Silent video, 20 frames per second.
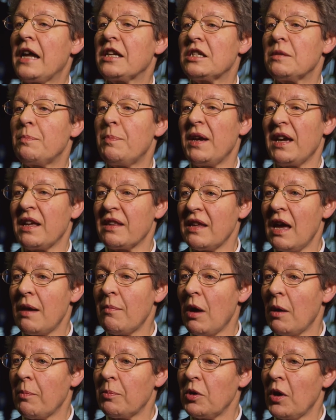and to pick
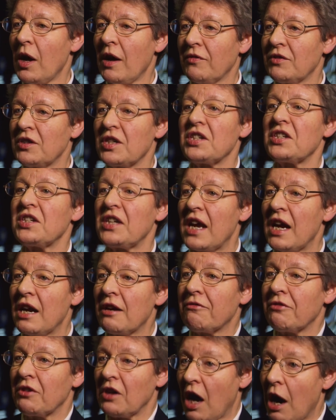them up you have to
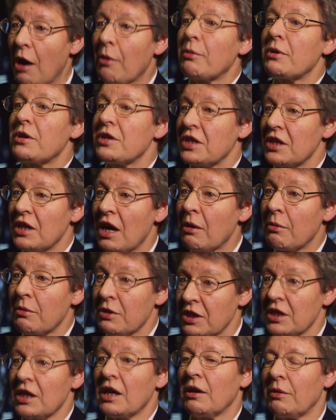stare for hours and
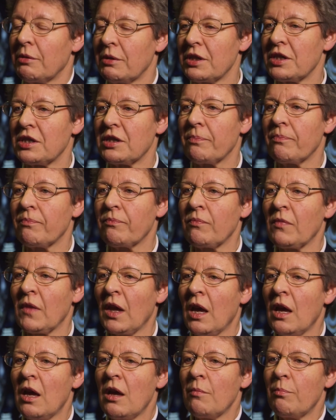hours and hours.
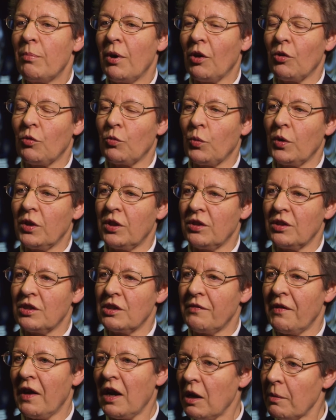But with the
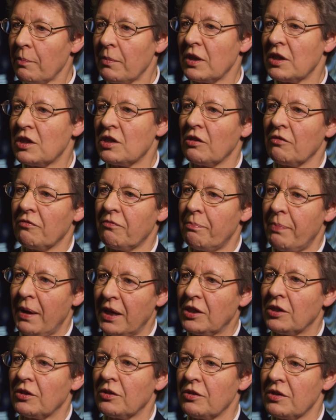development of
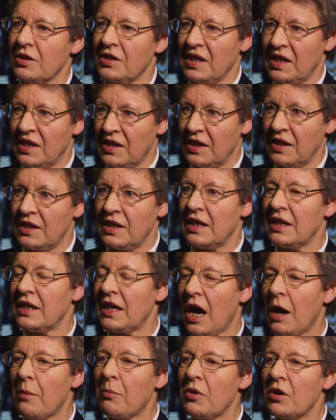better
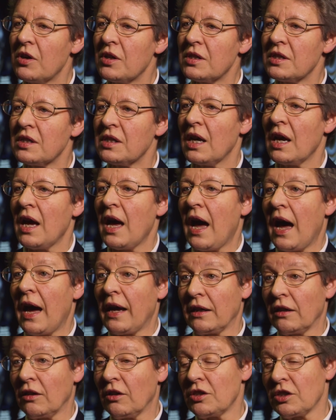CCD cameras
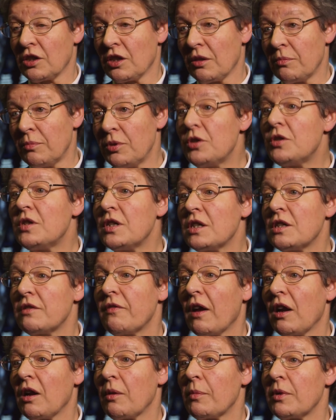and a lot of computing
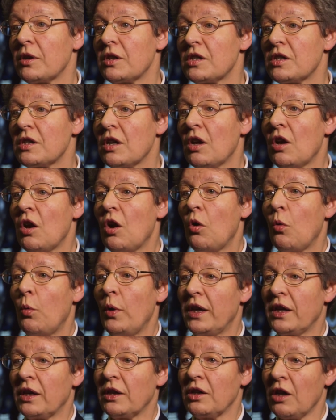developments,
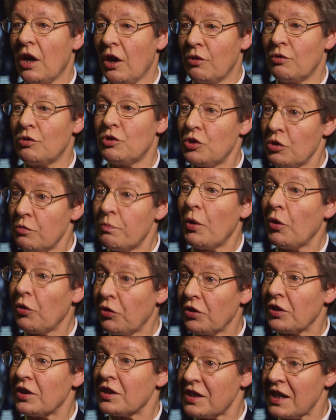we can now do
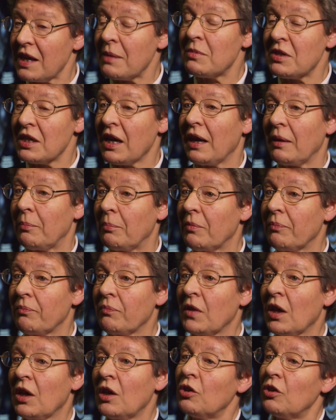both at the same time.
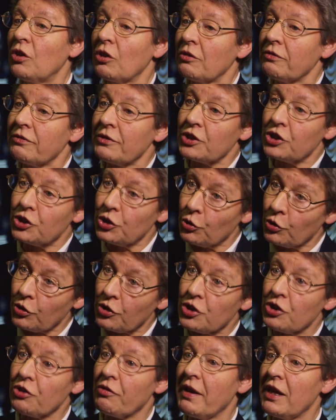Look for
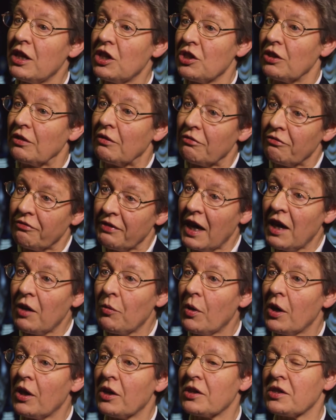short duration
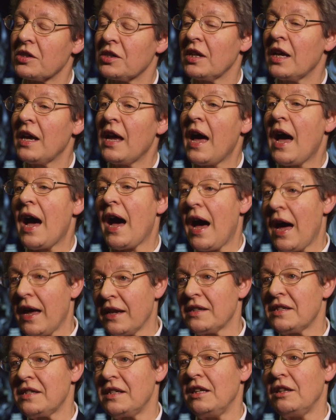fireworks
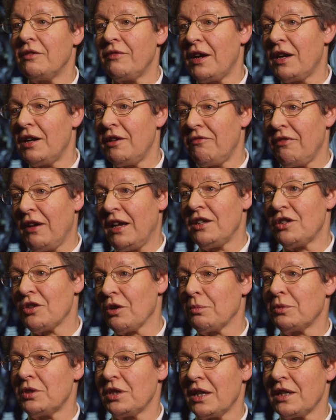and see the very
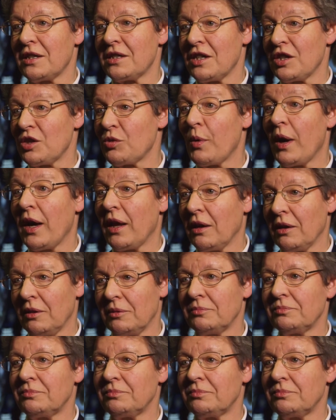faint objects as well.